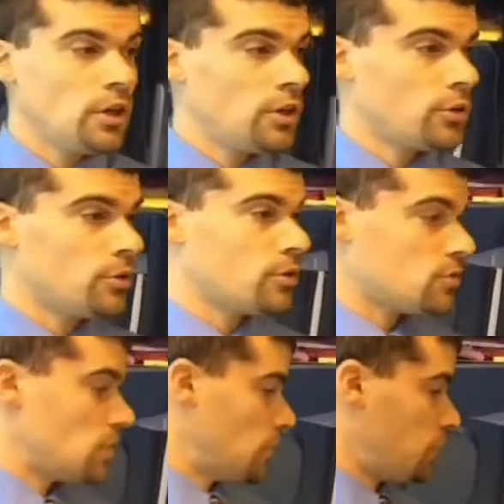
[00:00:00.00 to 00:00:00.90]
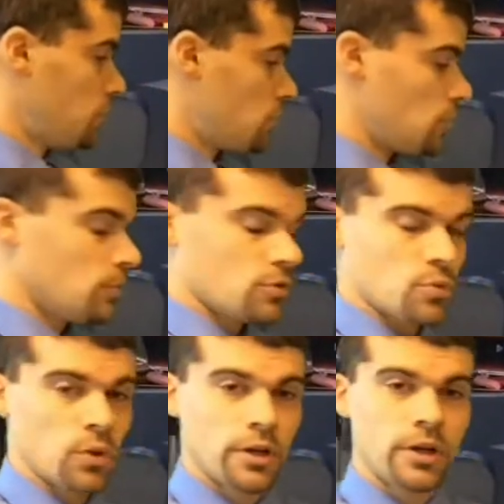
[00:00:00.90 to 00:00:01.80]
Here you can see a few students
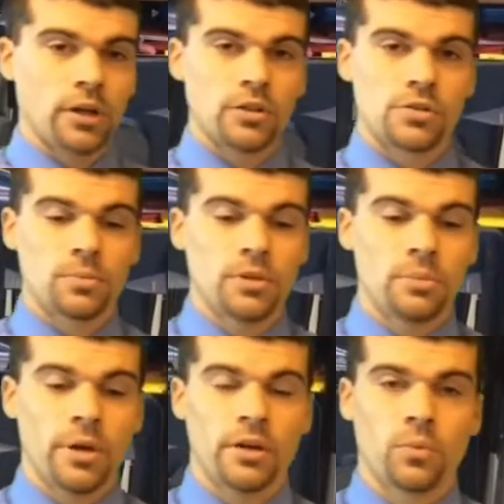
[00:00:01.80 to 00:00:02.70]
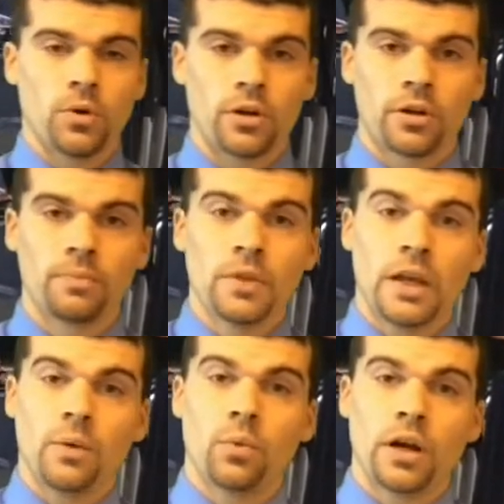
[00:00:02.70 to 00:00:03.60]
working on some independent work,
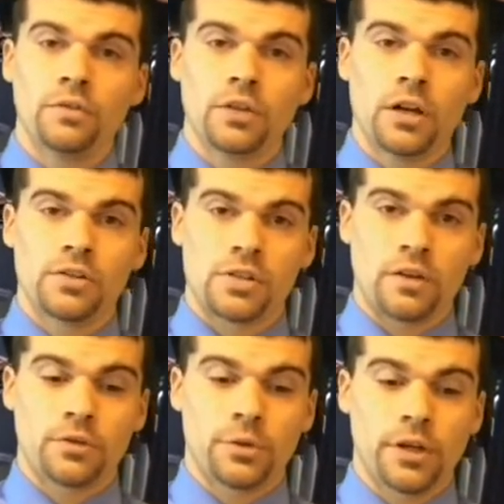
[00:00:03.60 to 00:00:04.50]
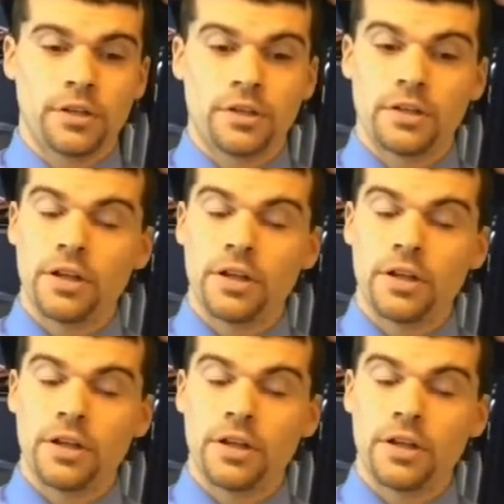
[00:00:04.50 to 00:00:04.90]
and what I've done is I've created an